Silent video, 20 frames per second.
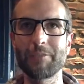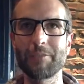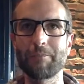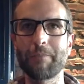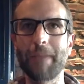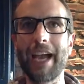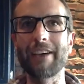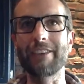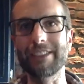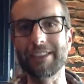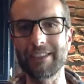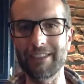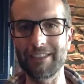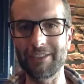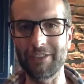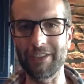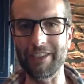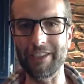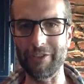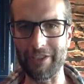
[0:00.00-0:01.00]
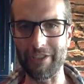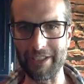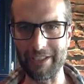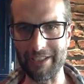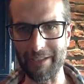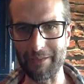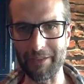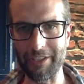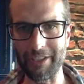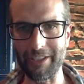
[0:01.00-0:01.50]
balance with your
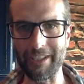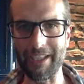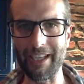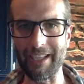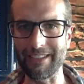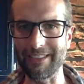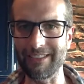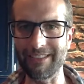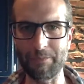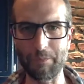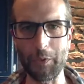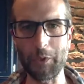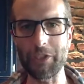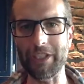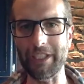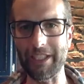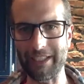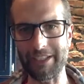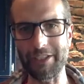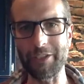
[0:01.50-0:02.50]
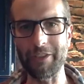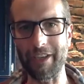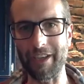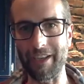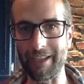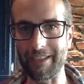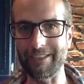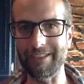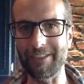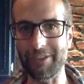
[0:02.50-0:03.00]
system. you're not yeah. pushing it too
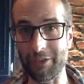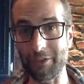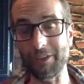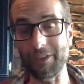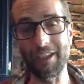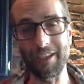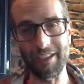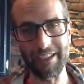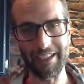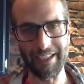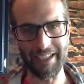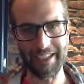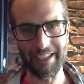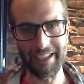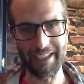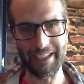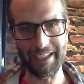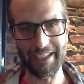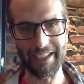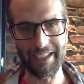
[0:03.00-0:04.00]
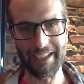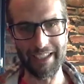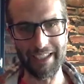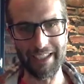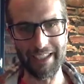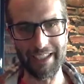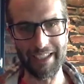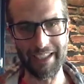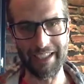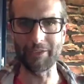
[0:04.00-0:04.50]
hard, too long at any given time,
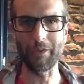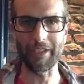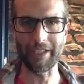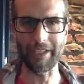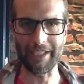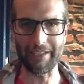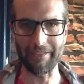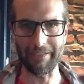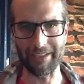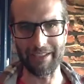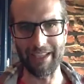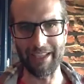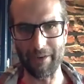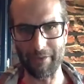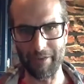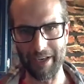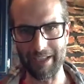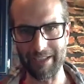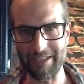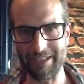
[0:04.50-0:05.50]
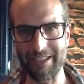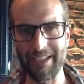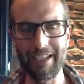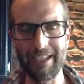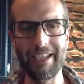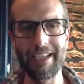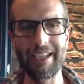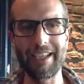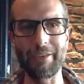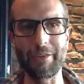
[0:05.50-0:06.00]
and you want to give it that rest.
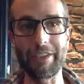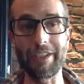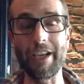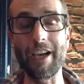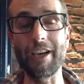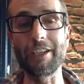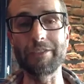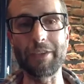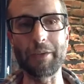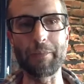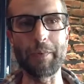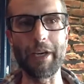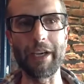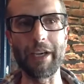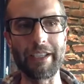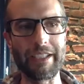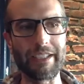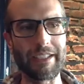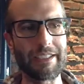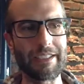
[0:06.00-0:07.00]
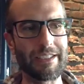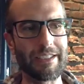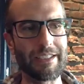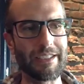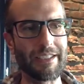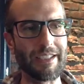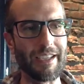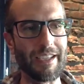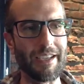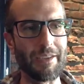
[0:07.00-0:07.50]
With all of our products,
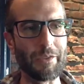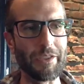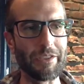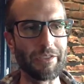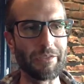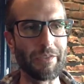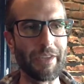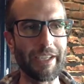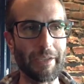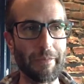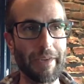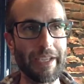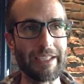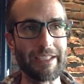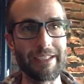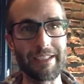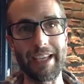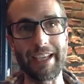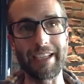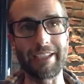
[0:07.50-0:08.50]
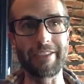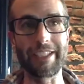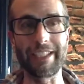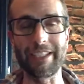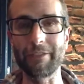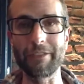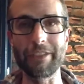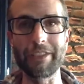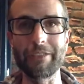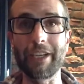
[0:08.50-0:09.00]
uh, we recommend cycling,
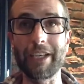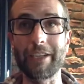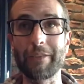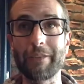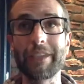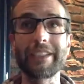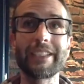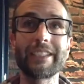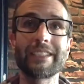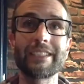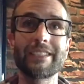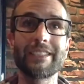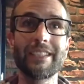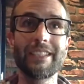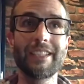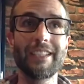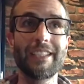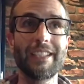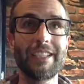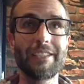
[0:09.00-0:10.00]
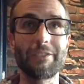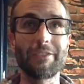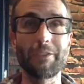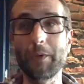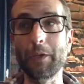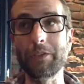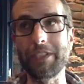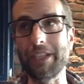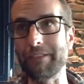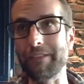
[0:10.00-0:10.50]
and we recommend this for
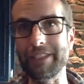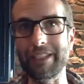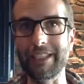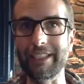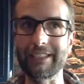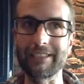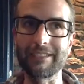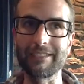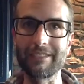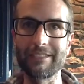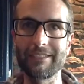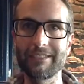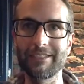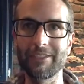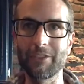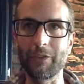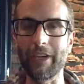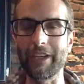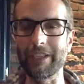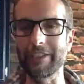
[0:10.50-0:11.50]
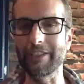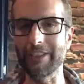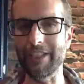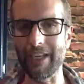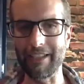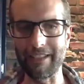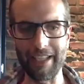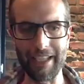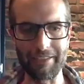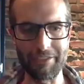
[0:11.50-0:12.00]
most everything throughout your
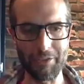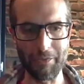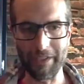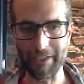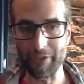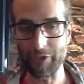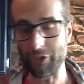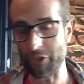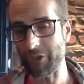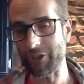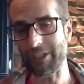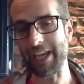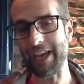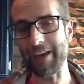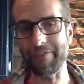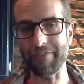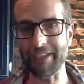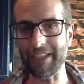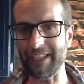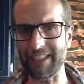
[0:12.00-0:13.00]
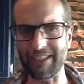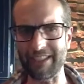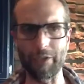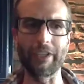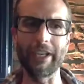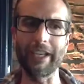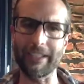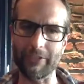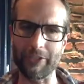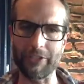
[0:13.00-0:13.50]
entire life. So whether it's just caffeine or
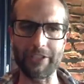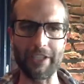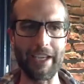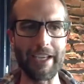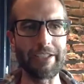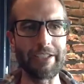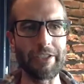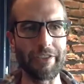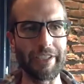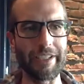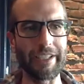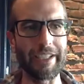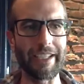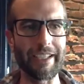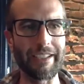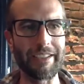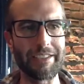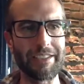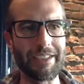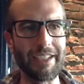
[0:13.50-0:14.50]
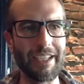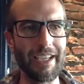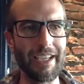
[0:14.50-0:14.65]
exercise or anything else,